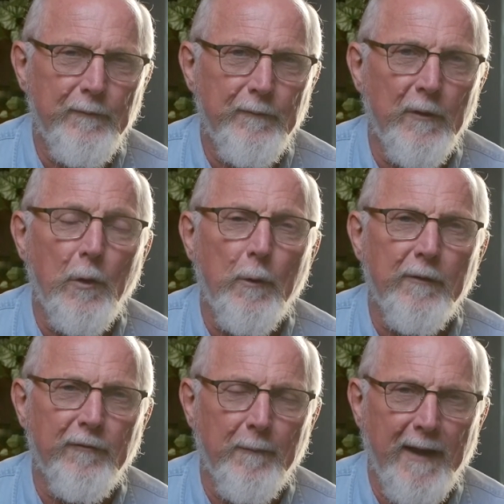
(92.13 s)
The Lord
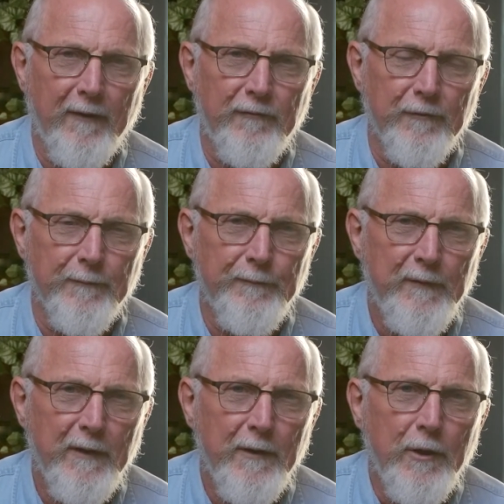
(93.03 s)
is our master.
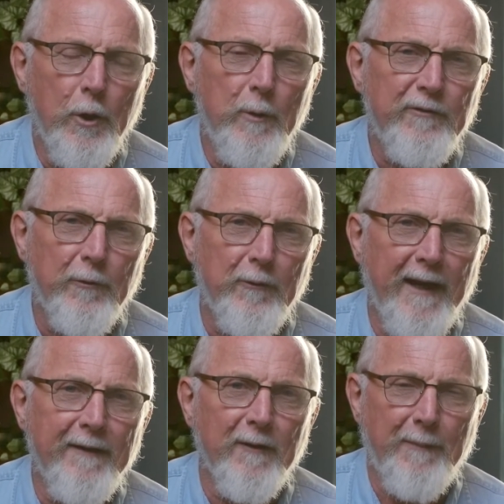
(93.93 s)
Who has
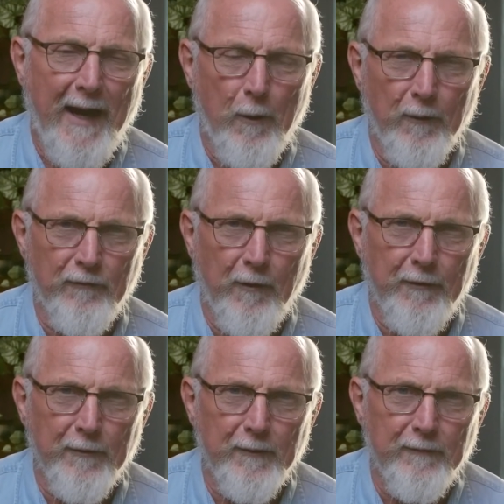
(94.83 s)
ordained the powers on
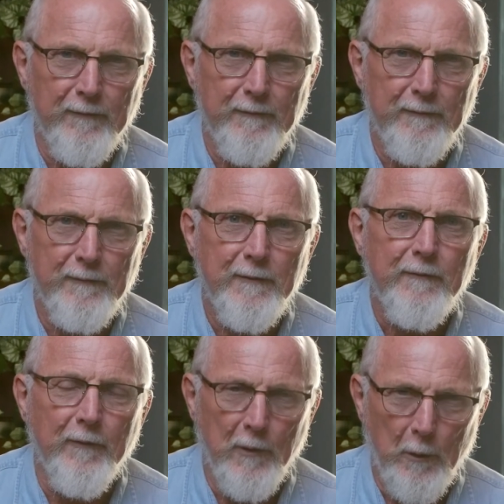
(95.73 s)
earth?
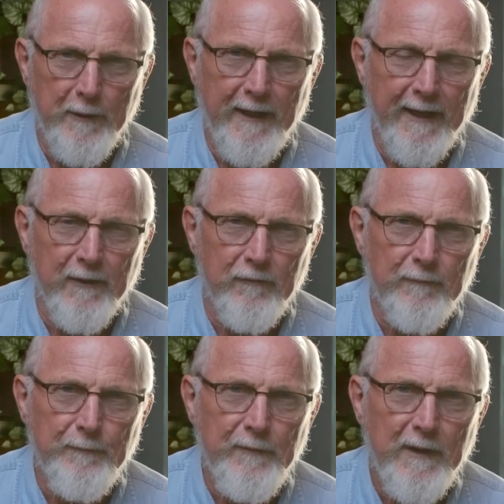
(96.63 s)
The Lord has.
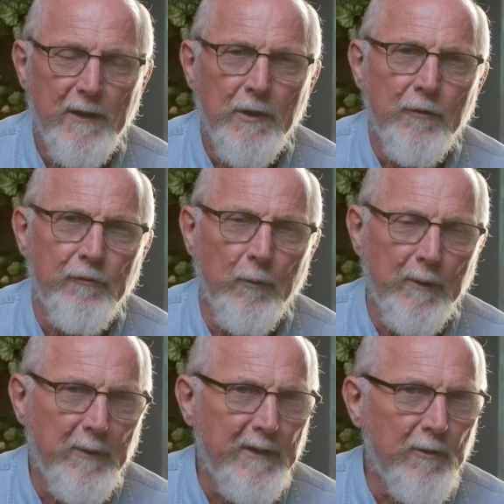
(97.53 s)
So
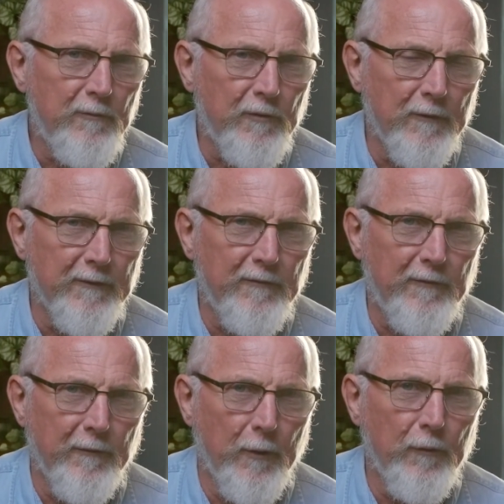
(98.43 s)
when we do service
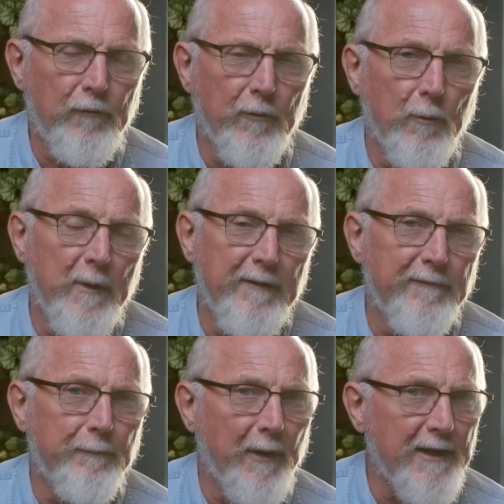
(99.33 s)
to those who
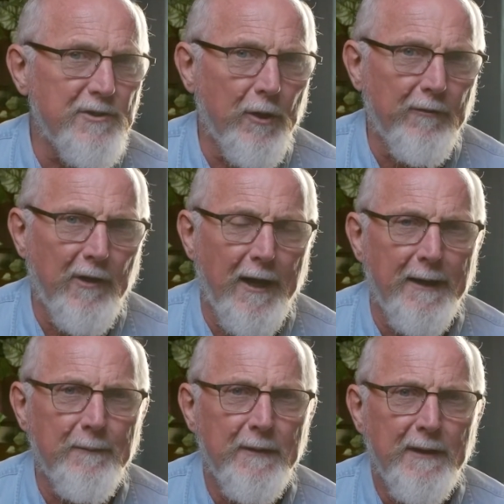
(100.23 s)
we've pledged our
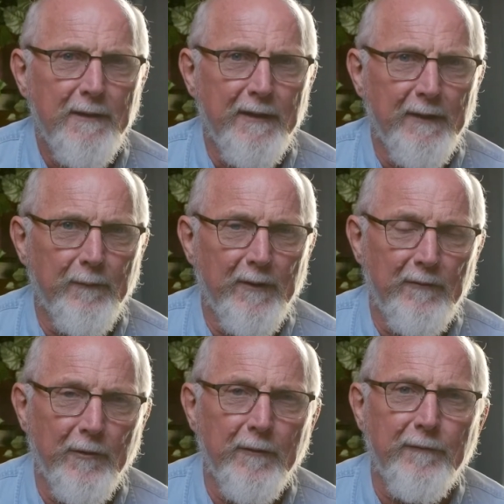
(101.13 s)
time in
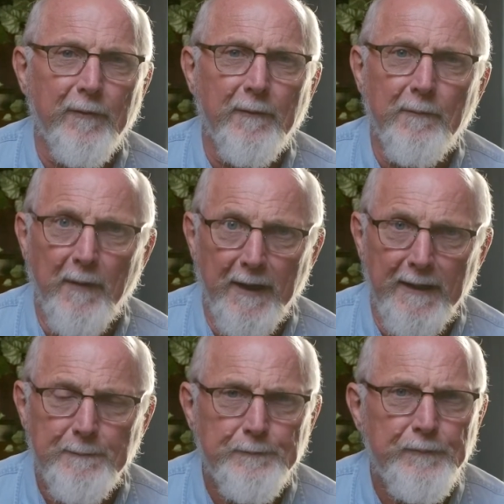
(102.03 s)
return for money